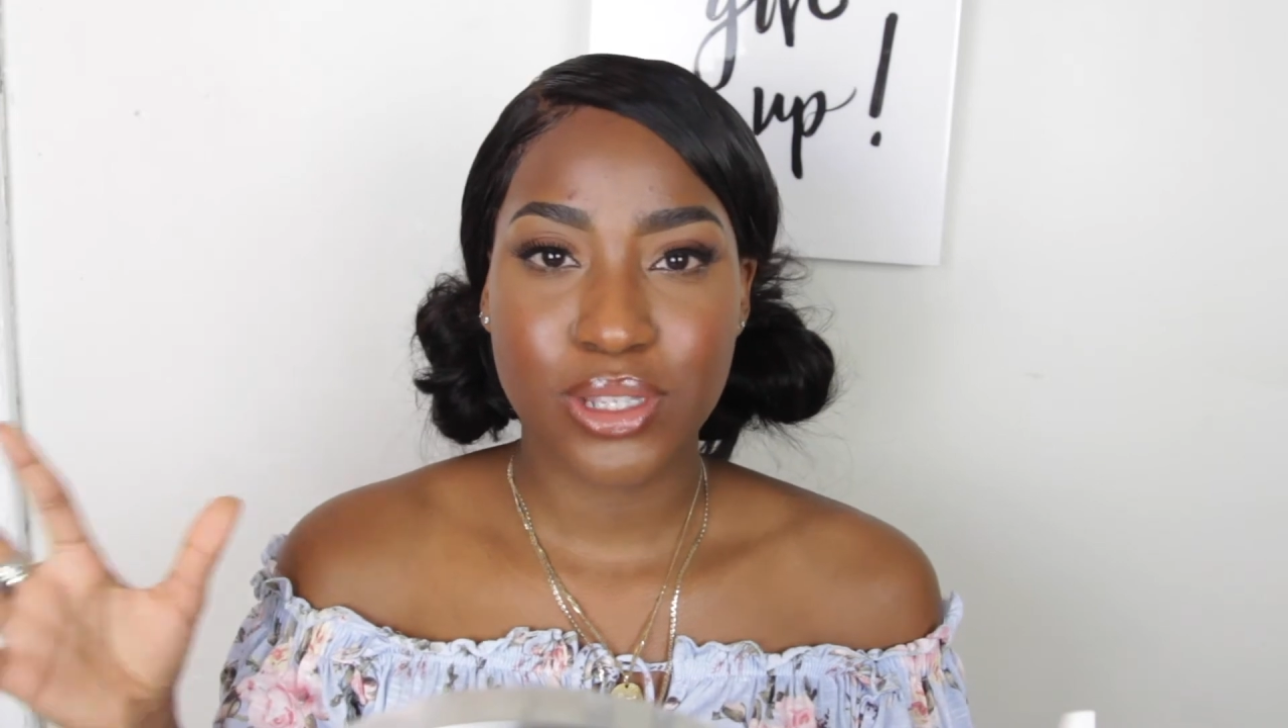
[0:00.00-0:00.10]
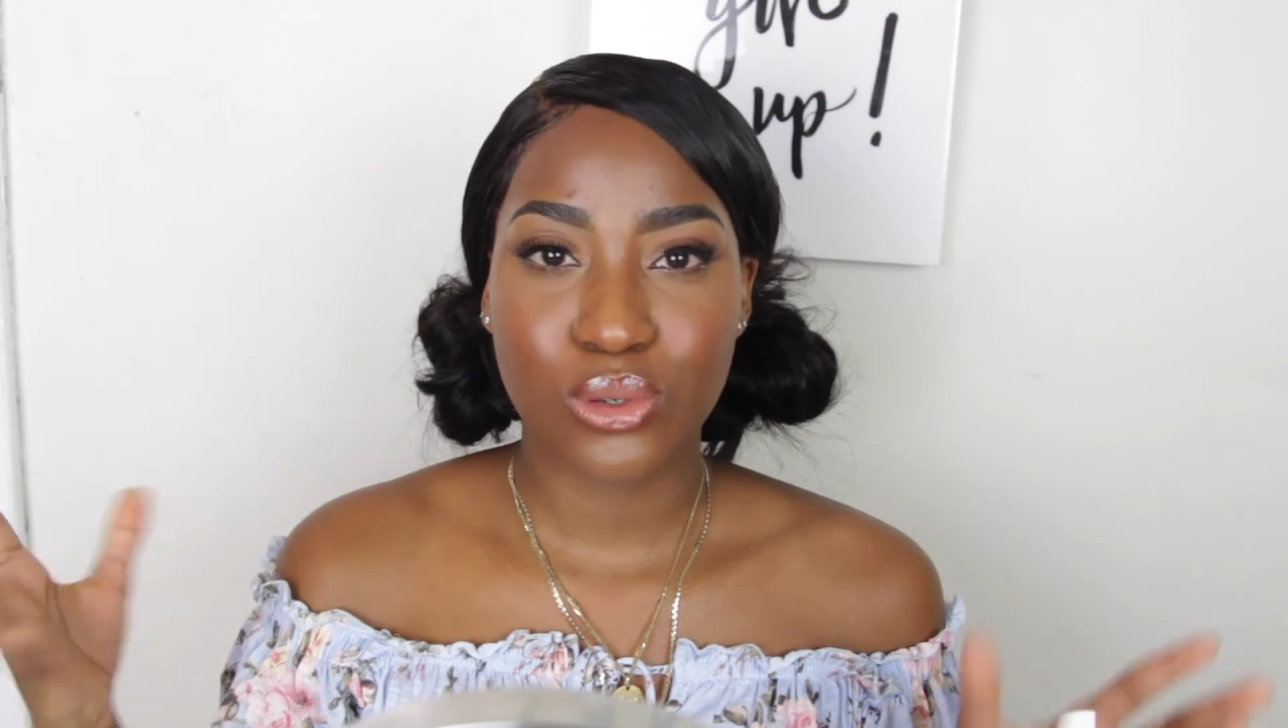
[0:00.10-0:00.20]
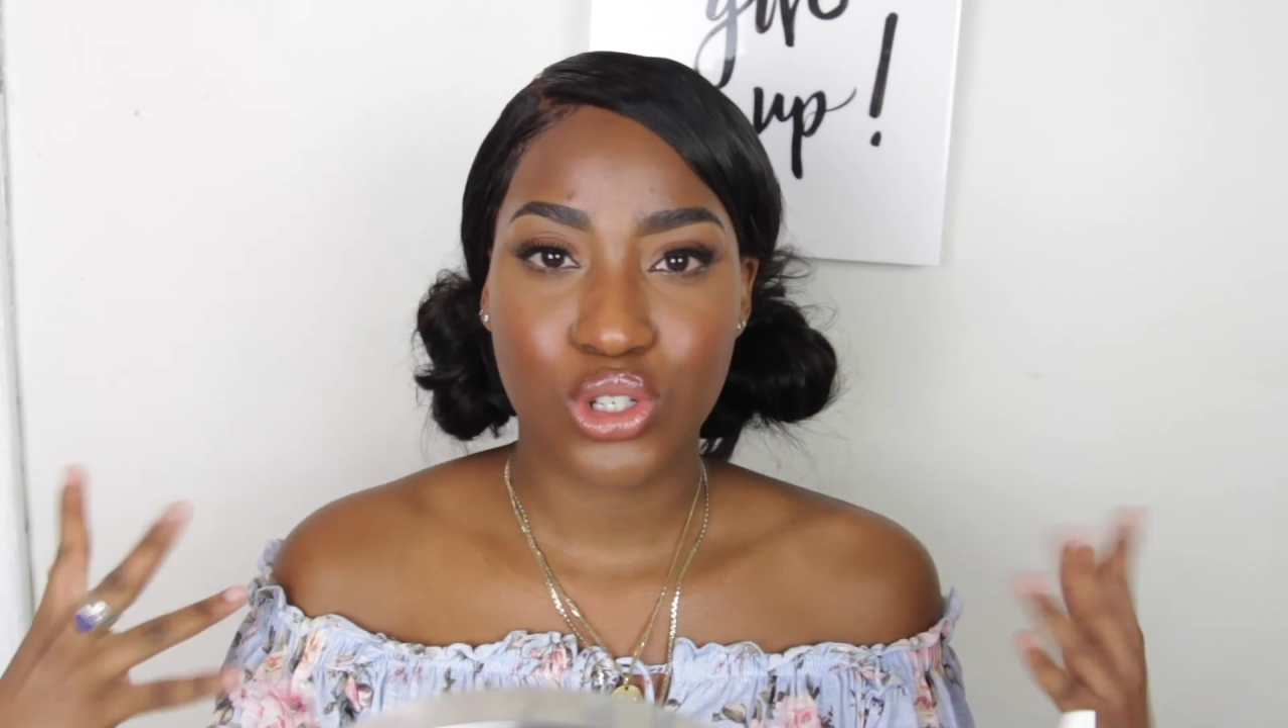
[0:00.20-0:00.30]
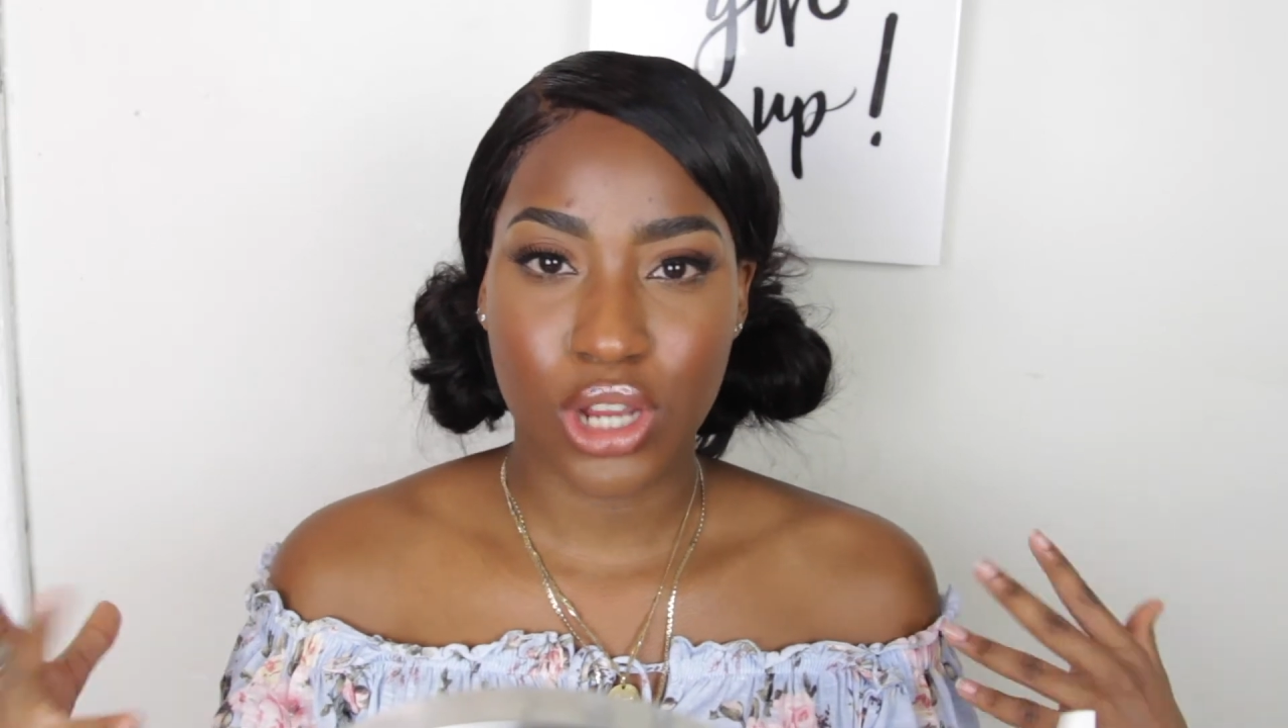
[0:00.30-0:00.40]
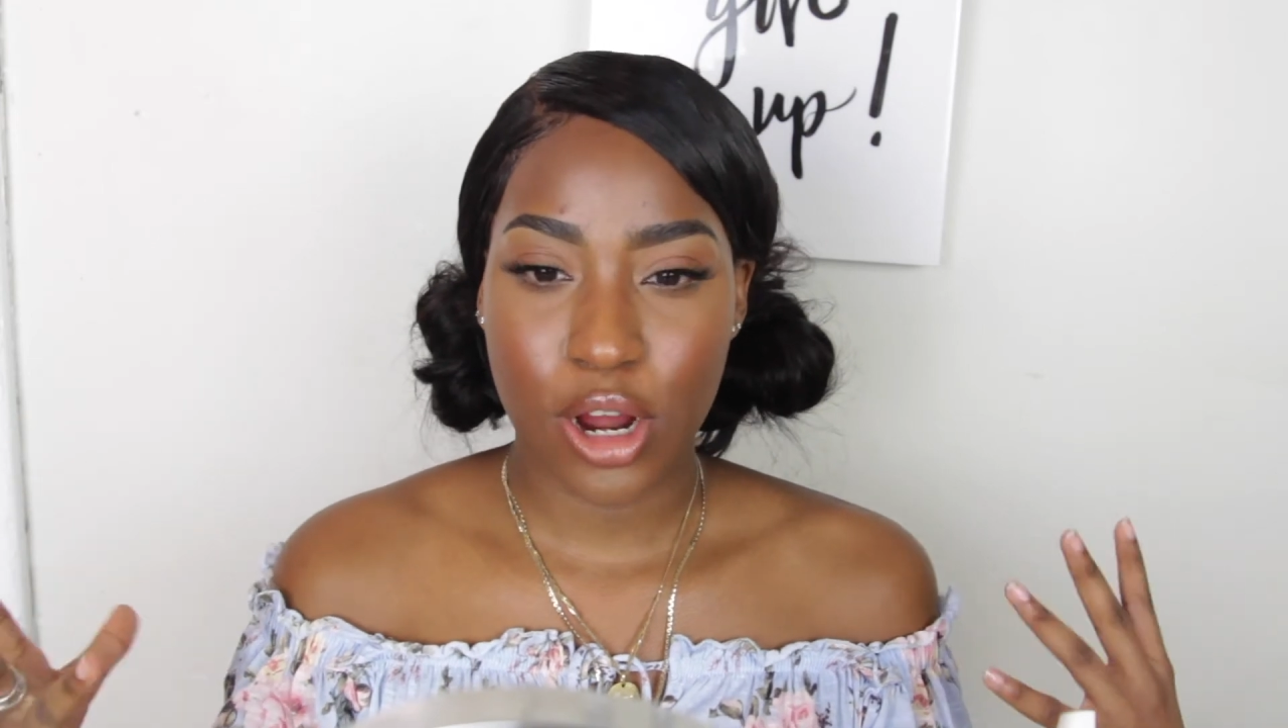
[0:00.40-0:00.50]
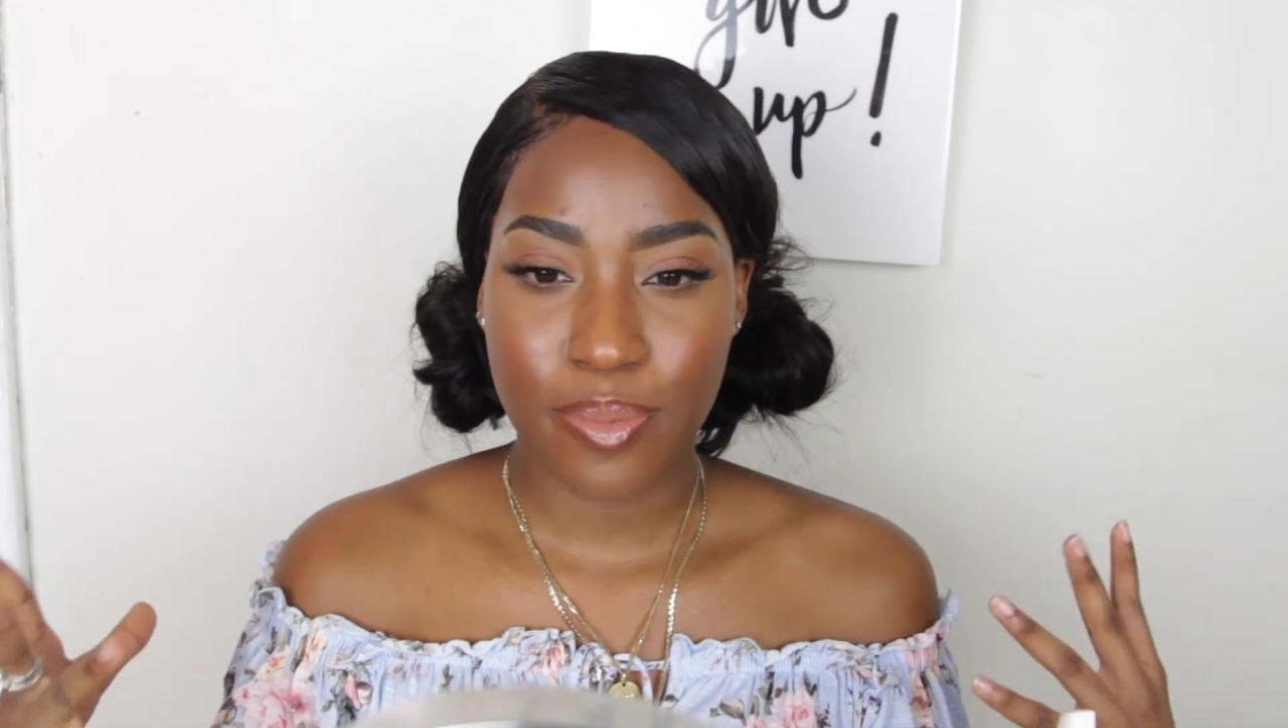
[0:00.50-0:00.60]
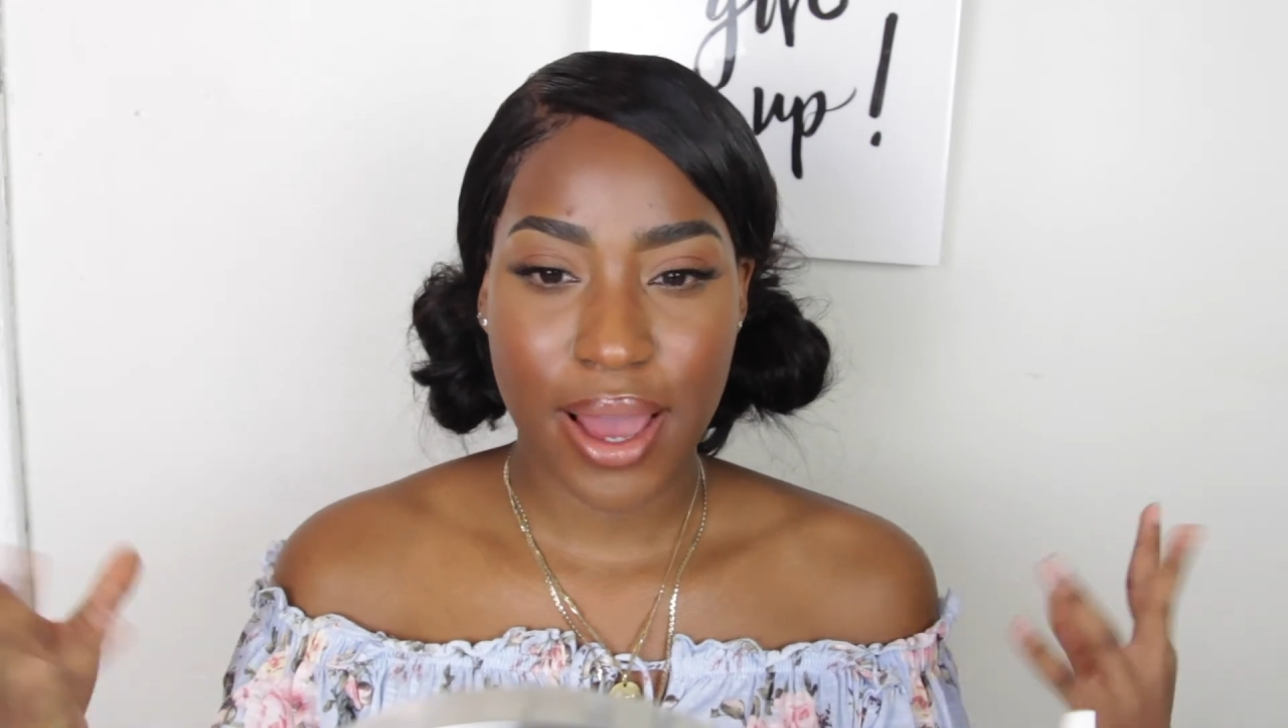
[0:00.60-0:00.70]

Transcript: too sharp,